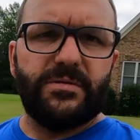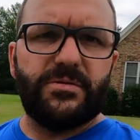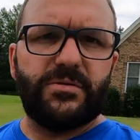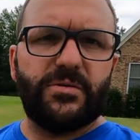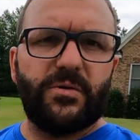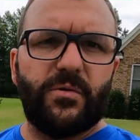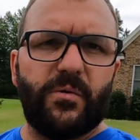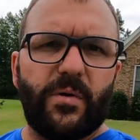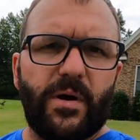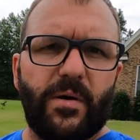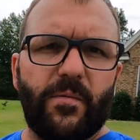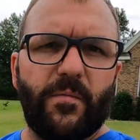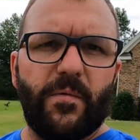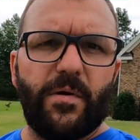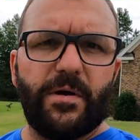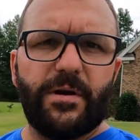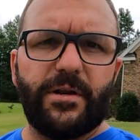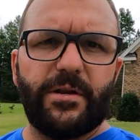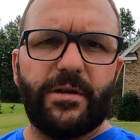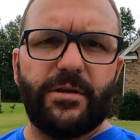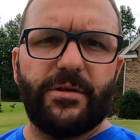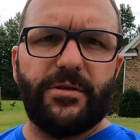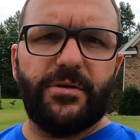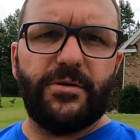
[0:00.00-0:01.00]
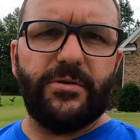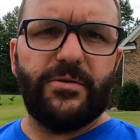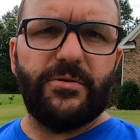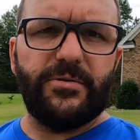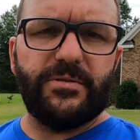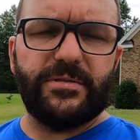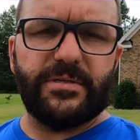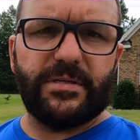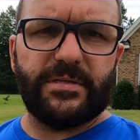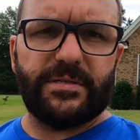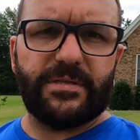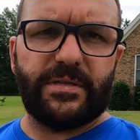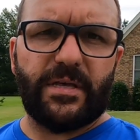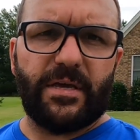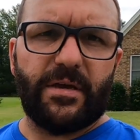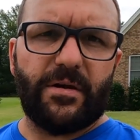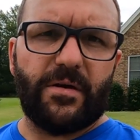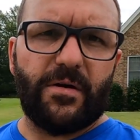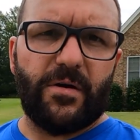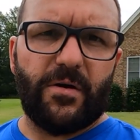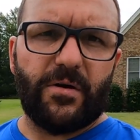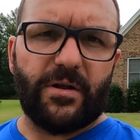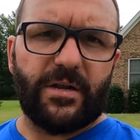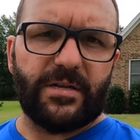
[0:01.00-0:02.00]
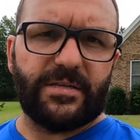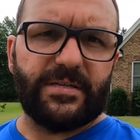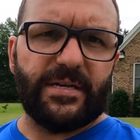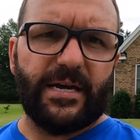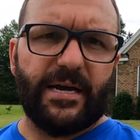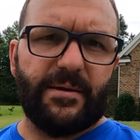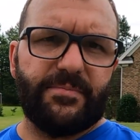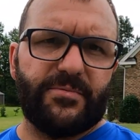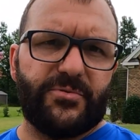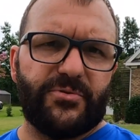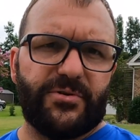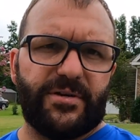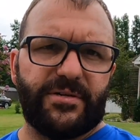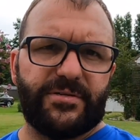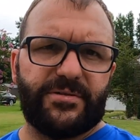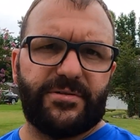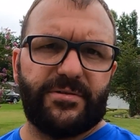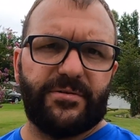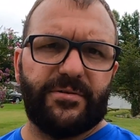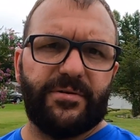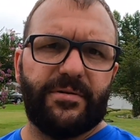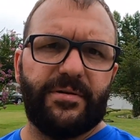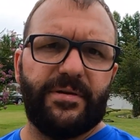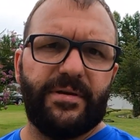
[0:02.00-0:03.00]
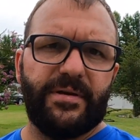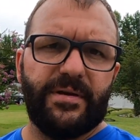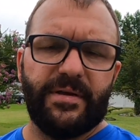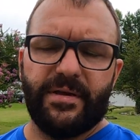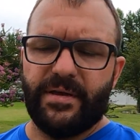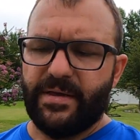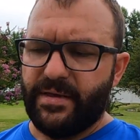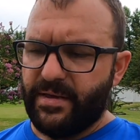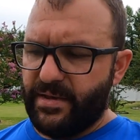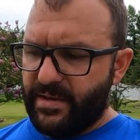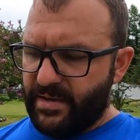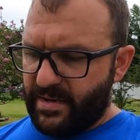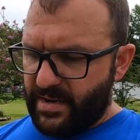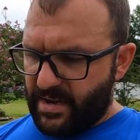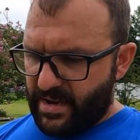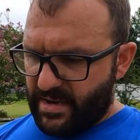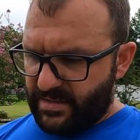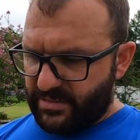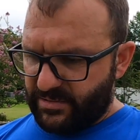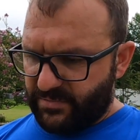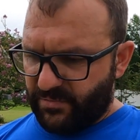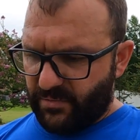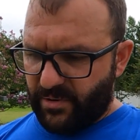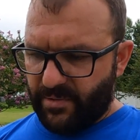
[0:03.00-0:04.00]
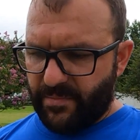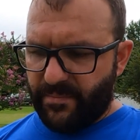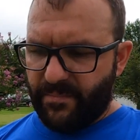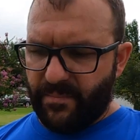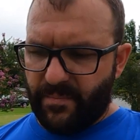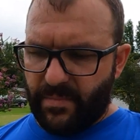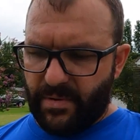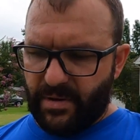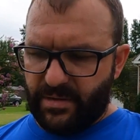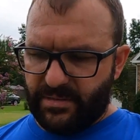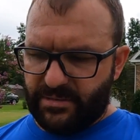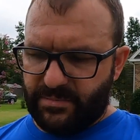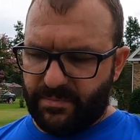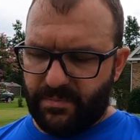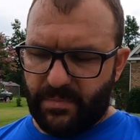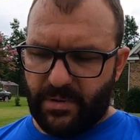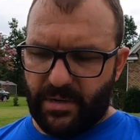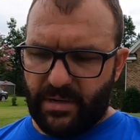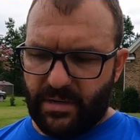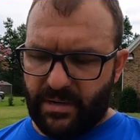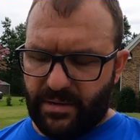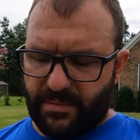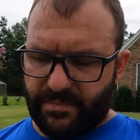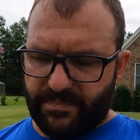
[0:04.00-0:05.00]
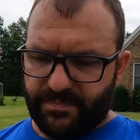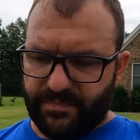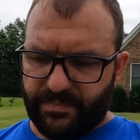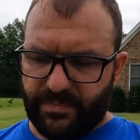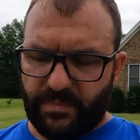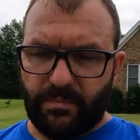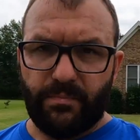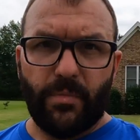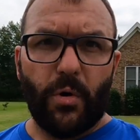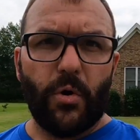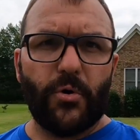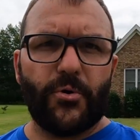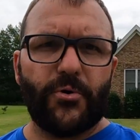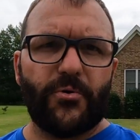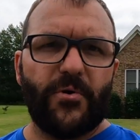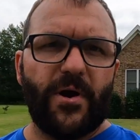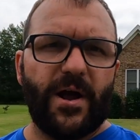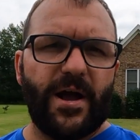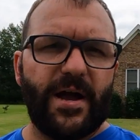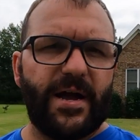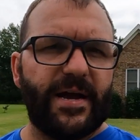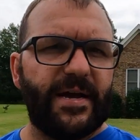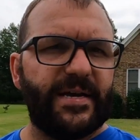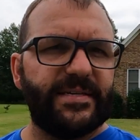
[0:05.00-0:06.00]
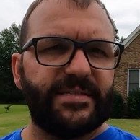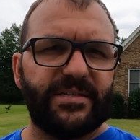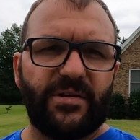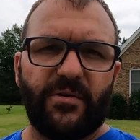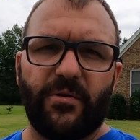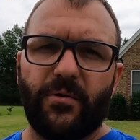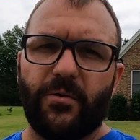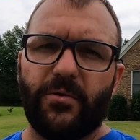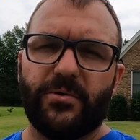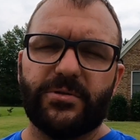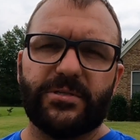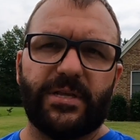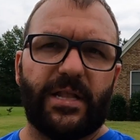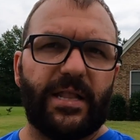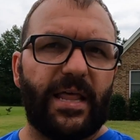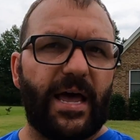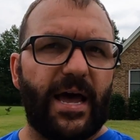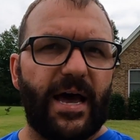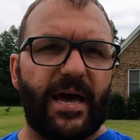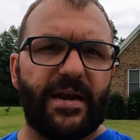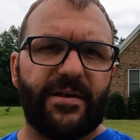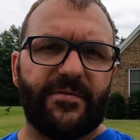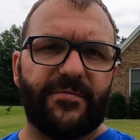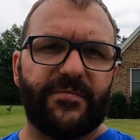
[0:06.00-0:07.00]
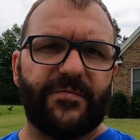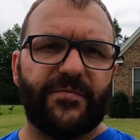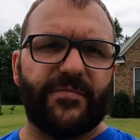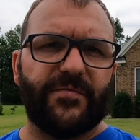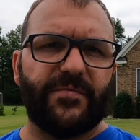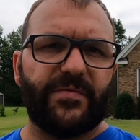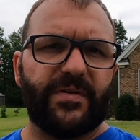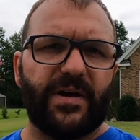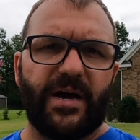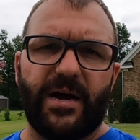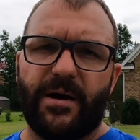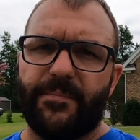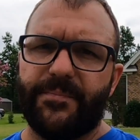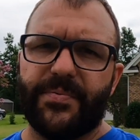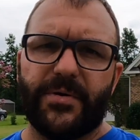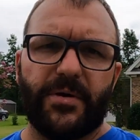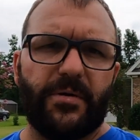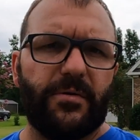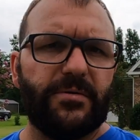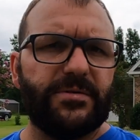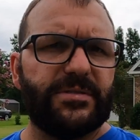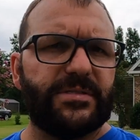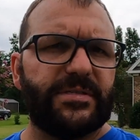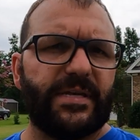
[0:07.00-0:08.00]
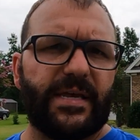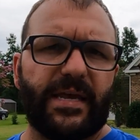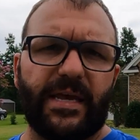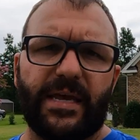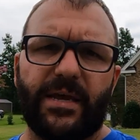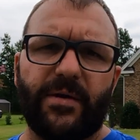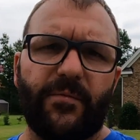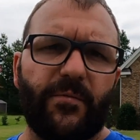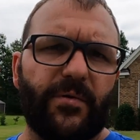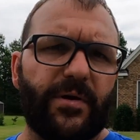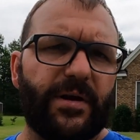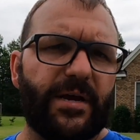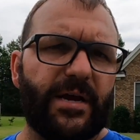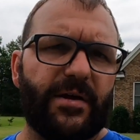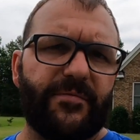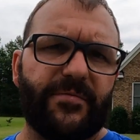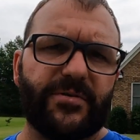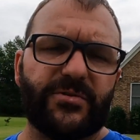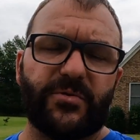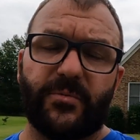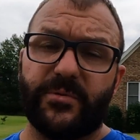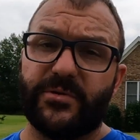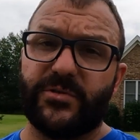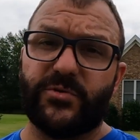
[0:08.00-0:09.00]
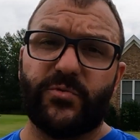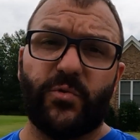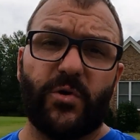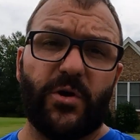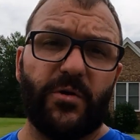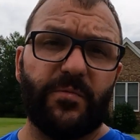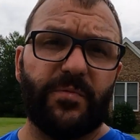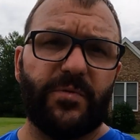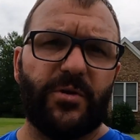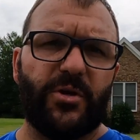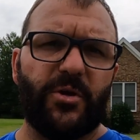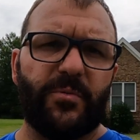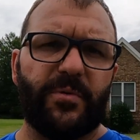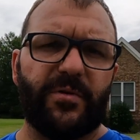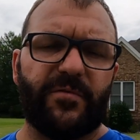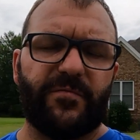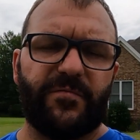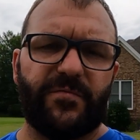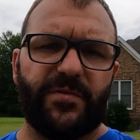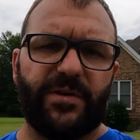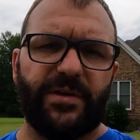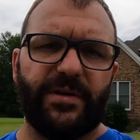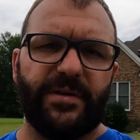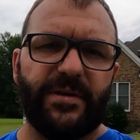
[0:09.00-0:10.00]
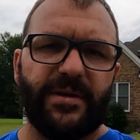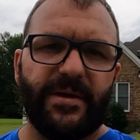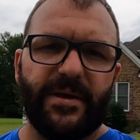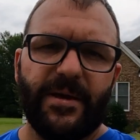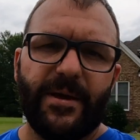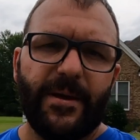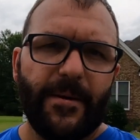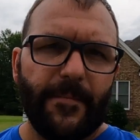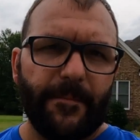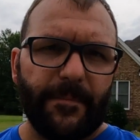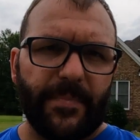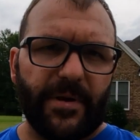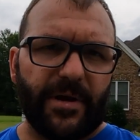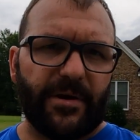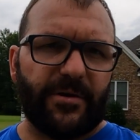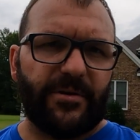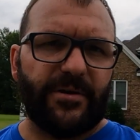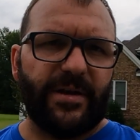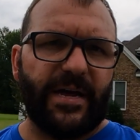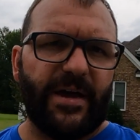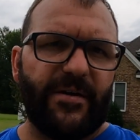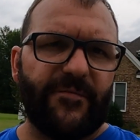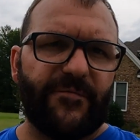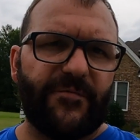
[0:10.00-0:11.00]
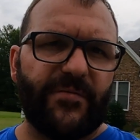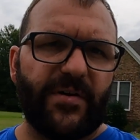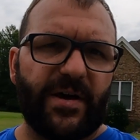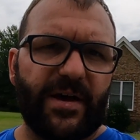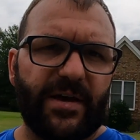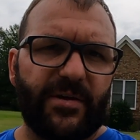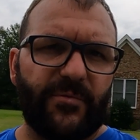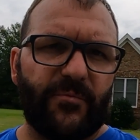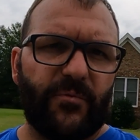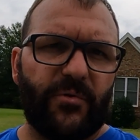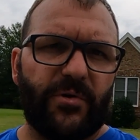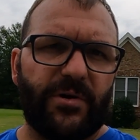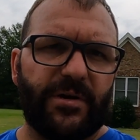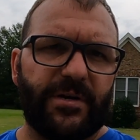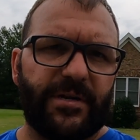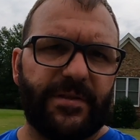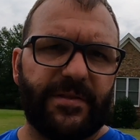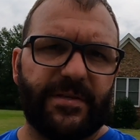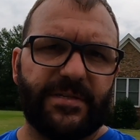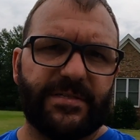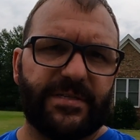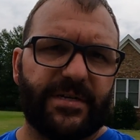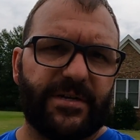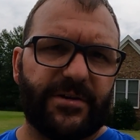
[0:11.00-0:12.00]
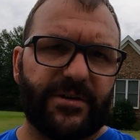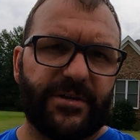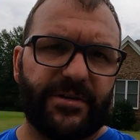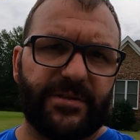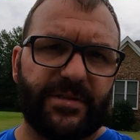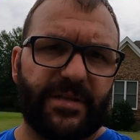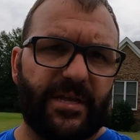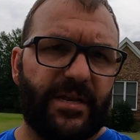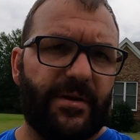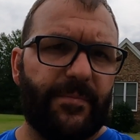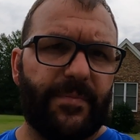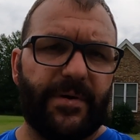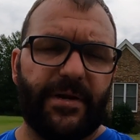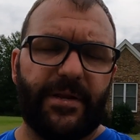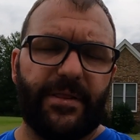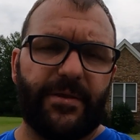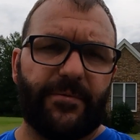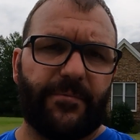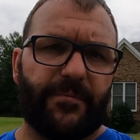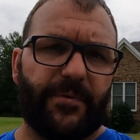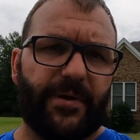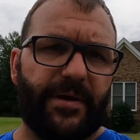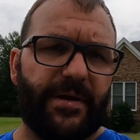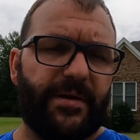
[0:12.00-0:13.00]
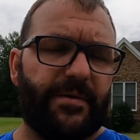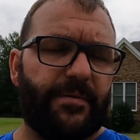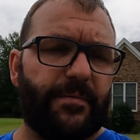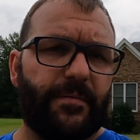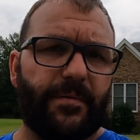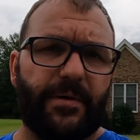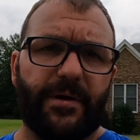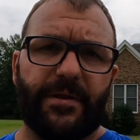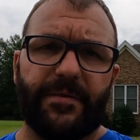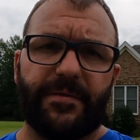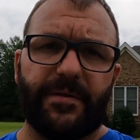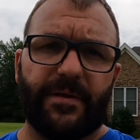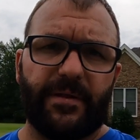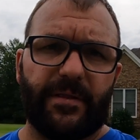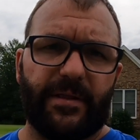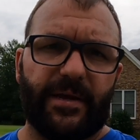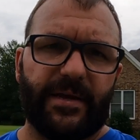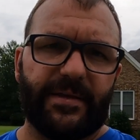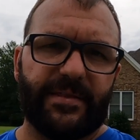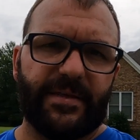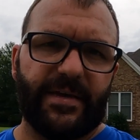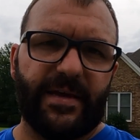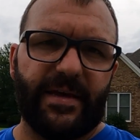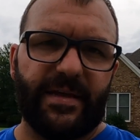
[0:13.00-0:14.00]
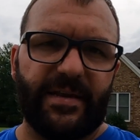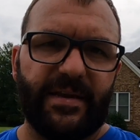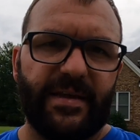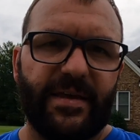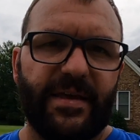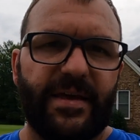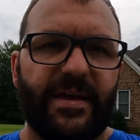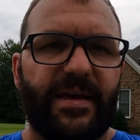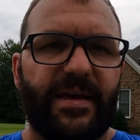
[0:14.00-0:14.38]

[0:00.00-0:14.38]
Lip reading: So I wanted to use this thing called a top dresser. It's motorized. It holds a lot of compost, sand, whatever. It's only 12 cubic feet, but I could not find one in this area that anybody that rent or anything like that.